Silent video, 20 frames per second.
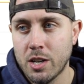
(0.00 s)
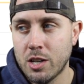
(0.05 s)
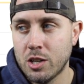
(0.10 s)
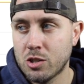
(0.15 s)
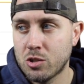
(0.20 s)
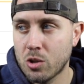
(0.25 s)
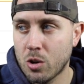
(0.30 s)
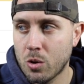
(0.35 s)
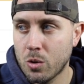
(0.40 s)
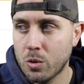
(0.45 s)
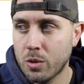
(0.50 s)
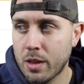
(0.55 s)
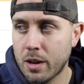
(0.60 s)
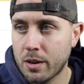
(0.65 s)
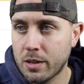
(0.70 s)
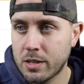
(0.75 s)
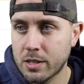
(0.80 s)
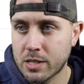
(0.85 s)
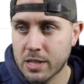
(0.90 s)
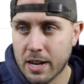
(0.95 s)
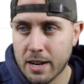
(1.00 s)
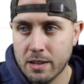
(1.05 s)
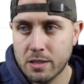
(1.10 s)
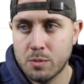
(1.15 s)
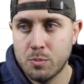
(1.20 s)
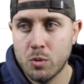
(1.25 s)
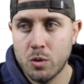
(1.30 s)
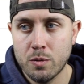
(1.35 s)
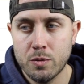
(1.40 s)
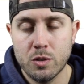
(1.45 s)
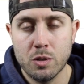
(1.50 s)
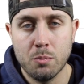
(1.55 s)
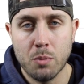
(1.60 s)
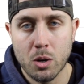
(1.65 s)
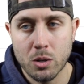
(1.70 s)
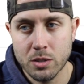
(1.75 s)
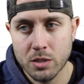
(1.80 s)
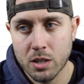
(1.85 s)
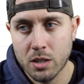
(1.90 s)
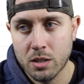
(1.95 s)
so they decided to move to
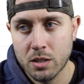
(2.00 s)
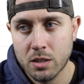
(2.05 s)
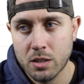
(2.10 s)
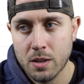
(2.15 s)
Malta.